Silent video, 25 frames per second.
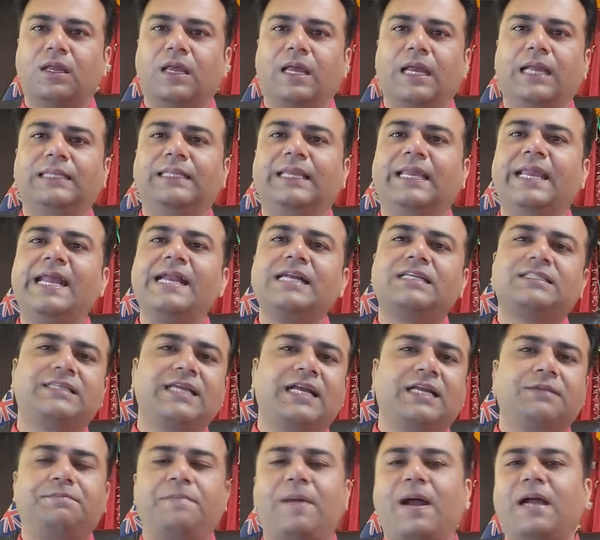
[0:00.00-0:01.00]
indicates
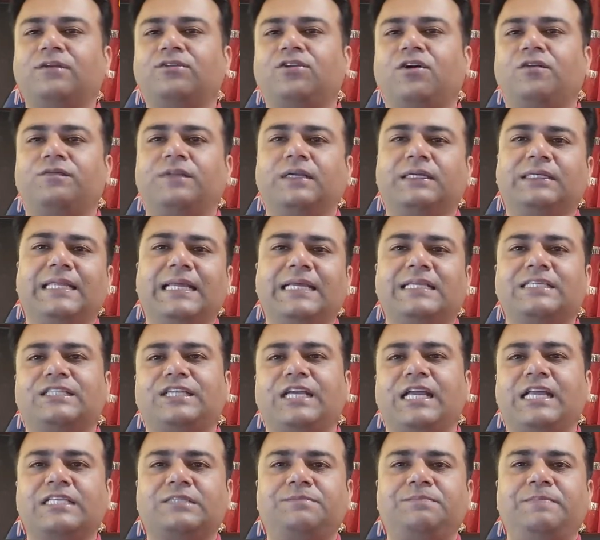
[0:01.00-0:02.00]
that part of the text
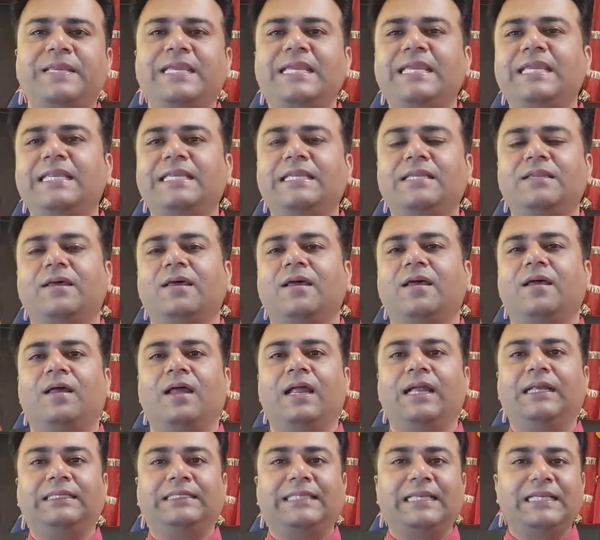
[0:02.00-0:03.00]
has been
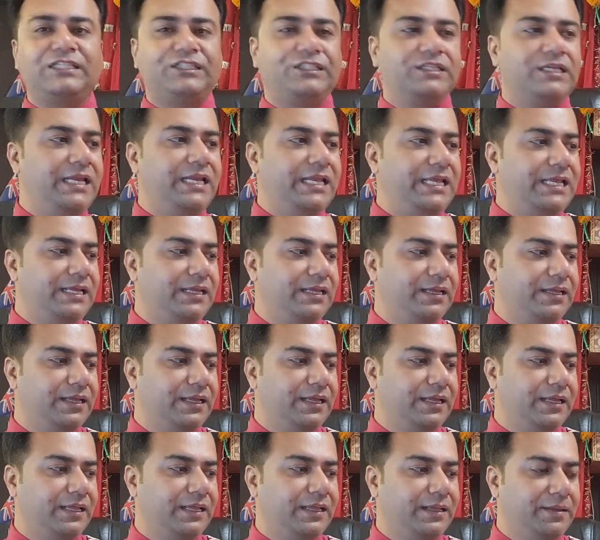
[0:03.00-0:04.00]
intentionally
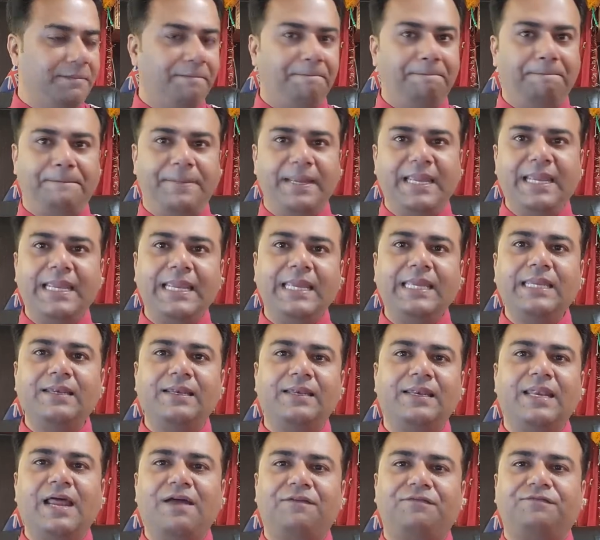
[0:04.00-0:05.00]

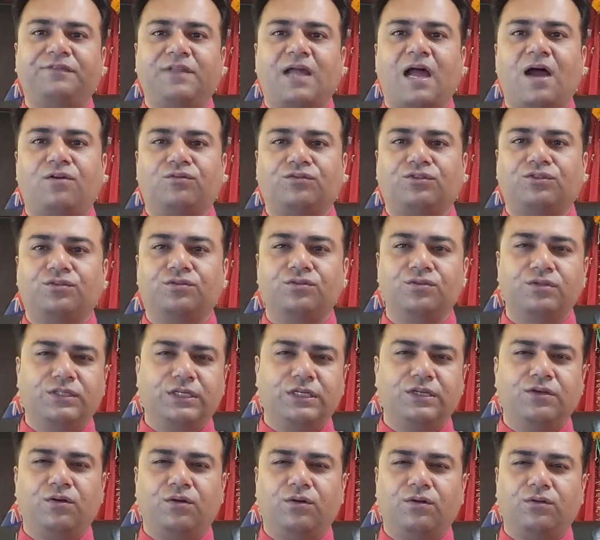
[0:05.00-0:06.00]
been left out.
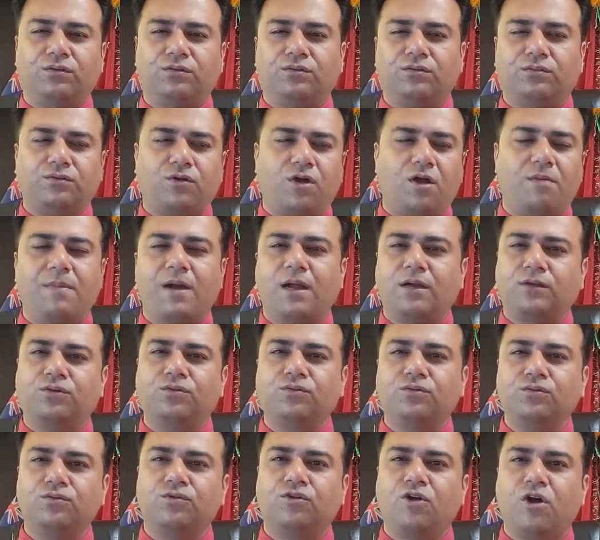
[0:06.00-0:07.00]
0,
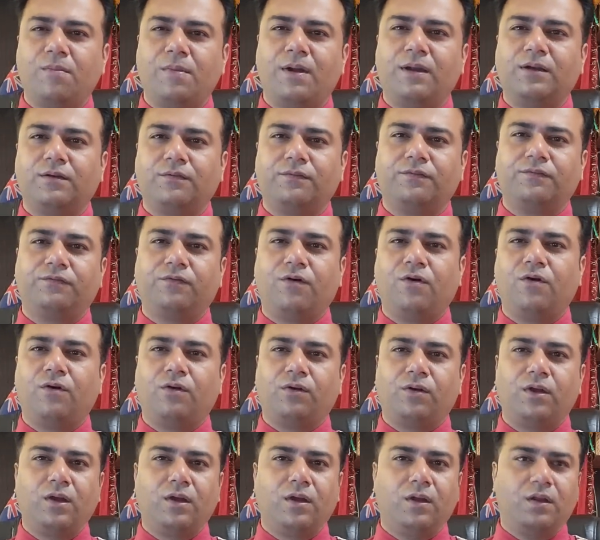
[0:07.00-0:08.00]
2,
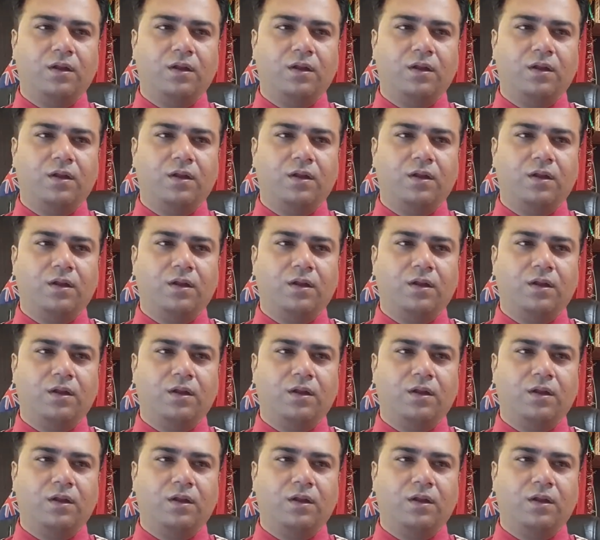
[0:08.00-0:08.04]
4,